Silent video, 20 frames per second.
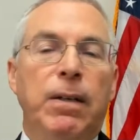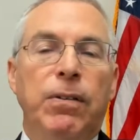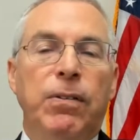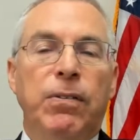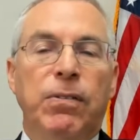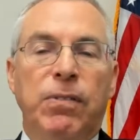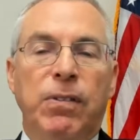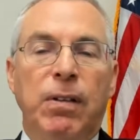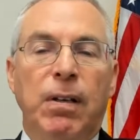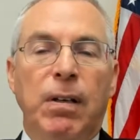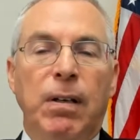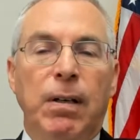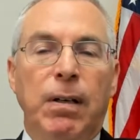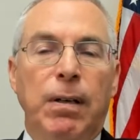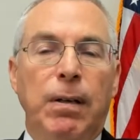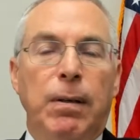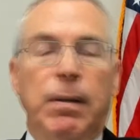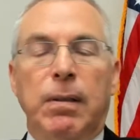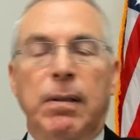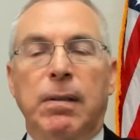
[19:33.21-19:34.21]
is
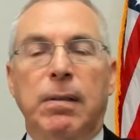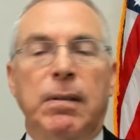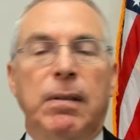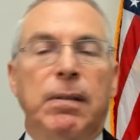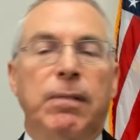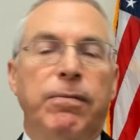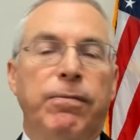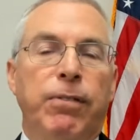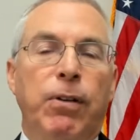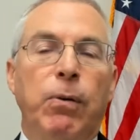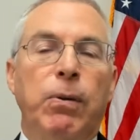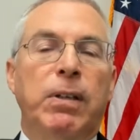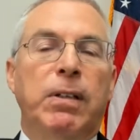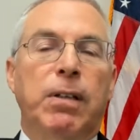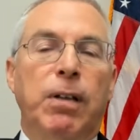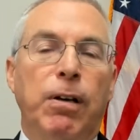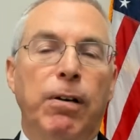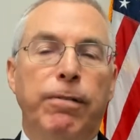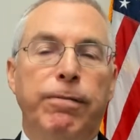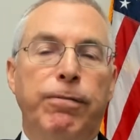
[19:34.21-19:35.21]
very
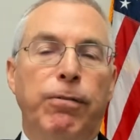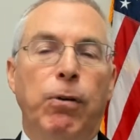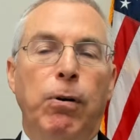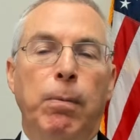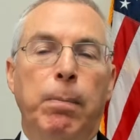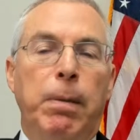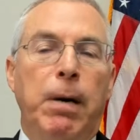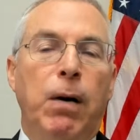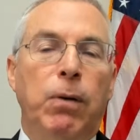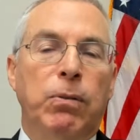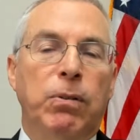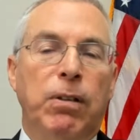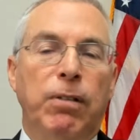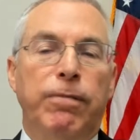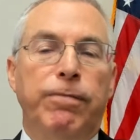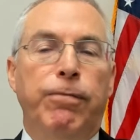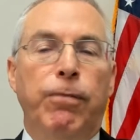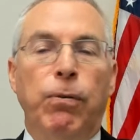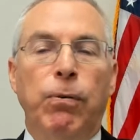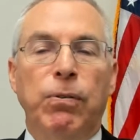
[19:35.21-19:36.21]
careful about
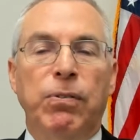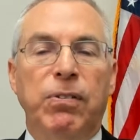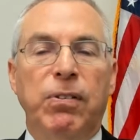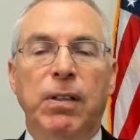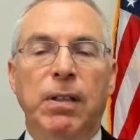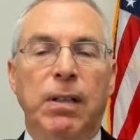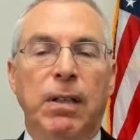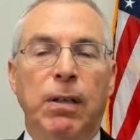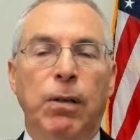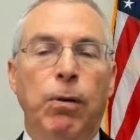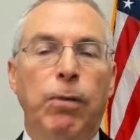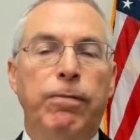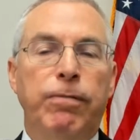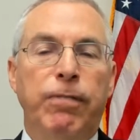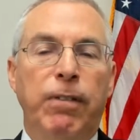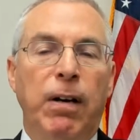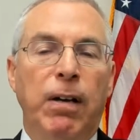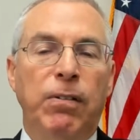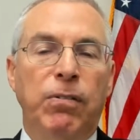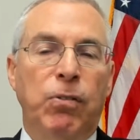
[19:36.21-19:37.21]
enforcing a
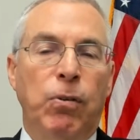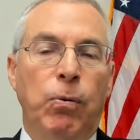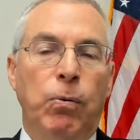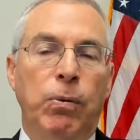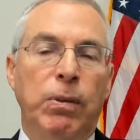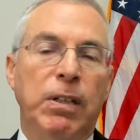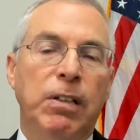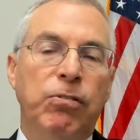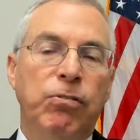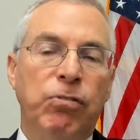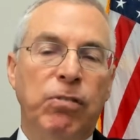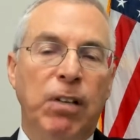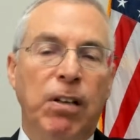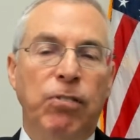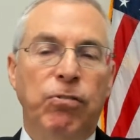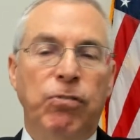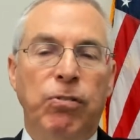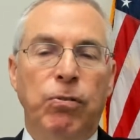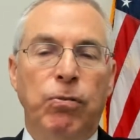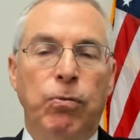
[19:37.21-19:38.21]
no-fly zone. Each
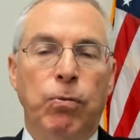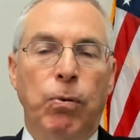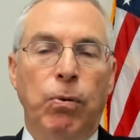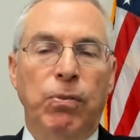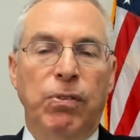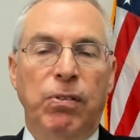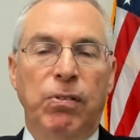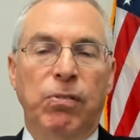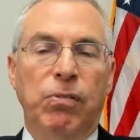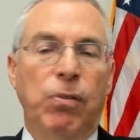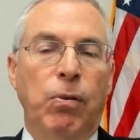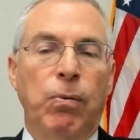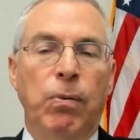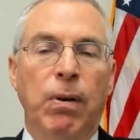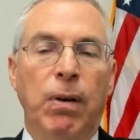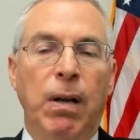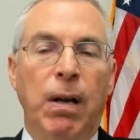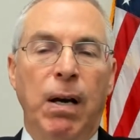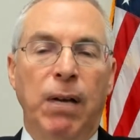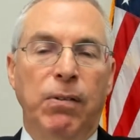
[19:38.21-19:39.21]
nation draws its
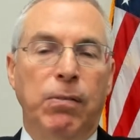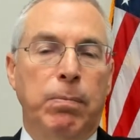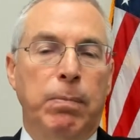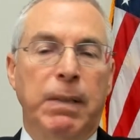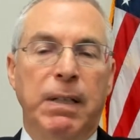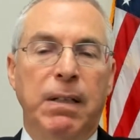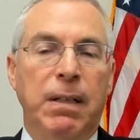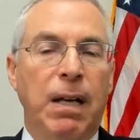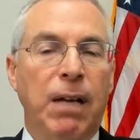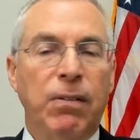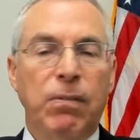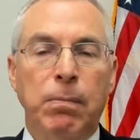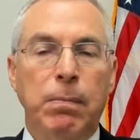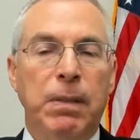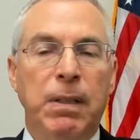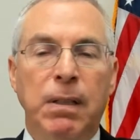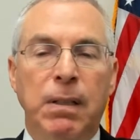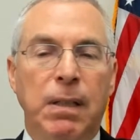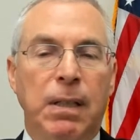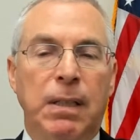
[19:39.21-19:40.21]
own lines, but it
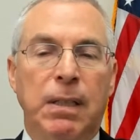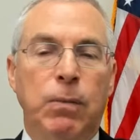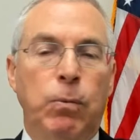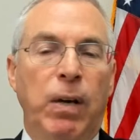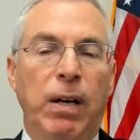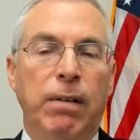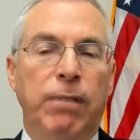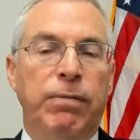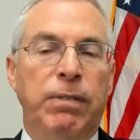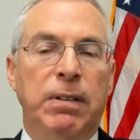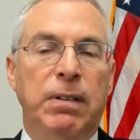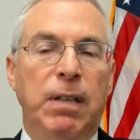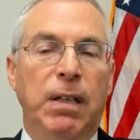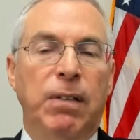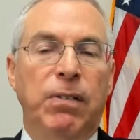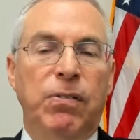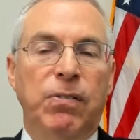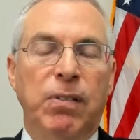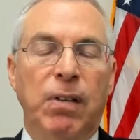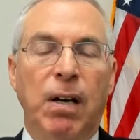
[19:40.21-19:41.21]
doesn't mean that we haven't
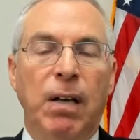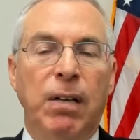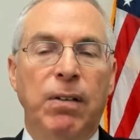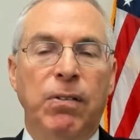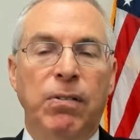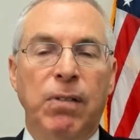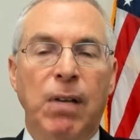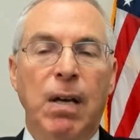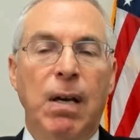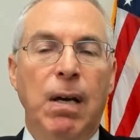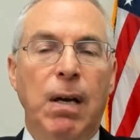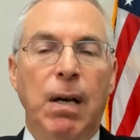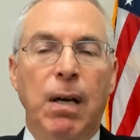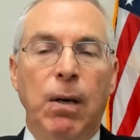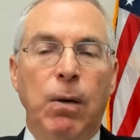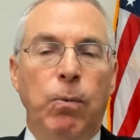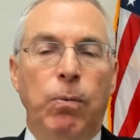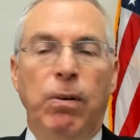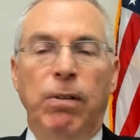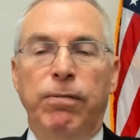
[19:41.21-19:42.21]
taken sides.
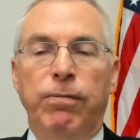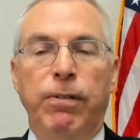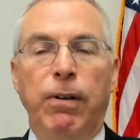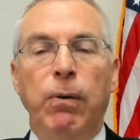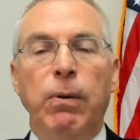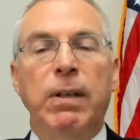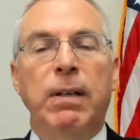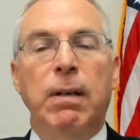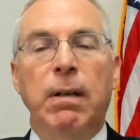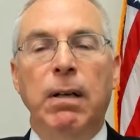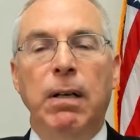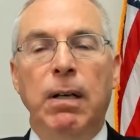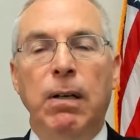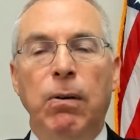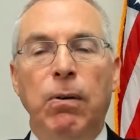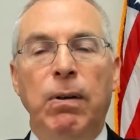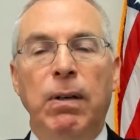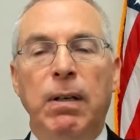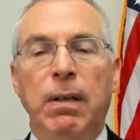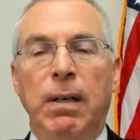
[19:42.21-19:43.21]
We have very
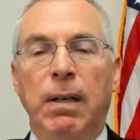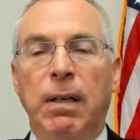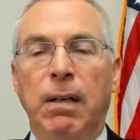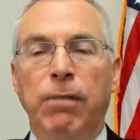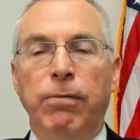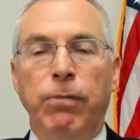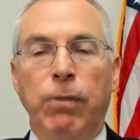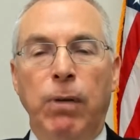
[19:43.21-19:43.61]
clearly and